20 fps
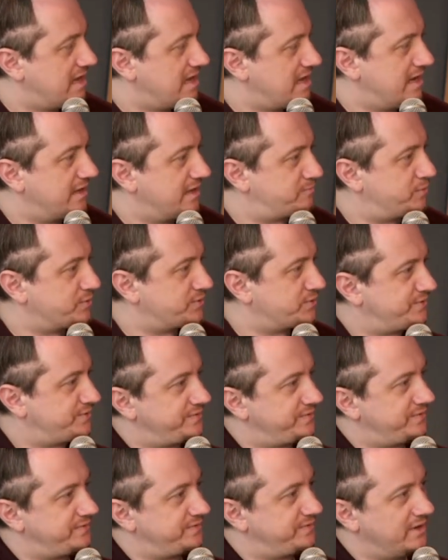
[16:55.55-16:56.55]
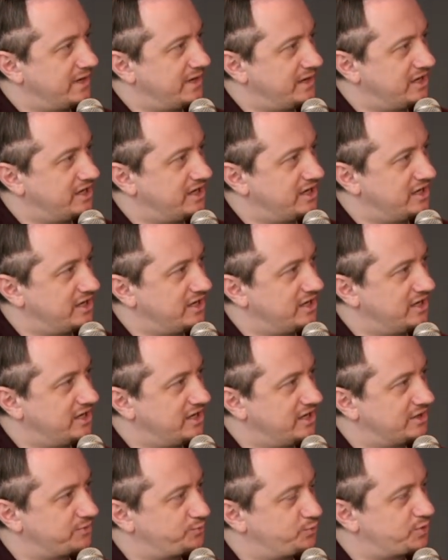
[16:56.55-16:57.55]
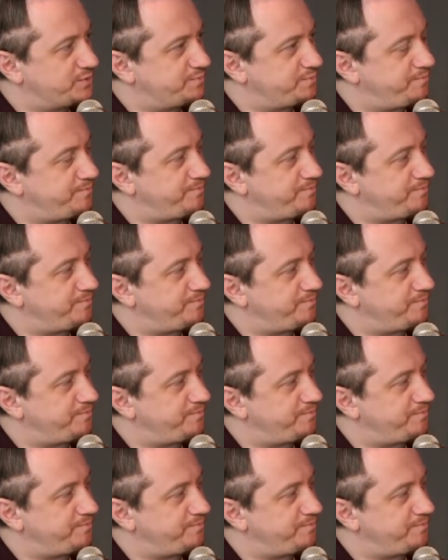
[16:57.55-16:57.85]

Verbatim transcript: It was, it, it was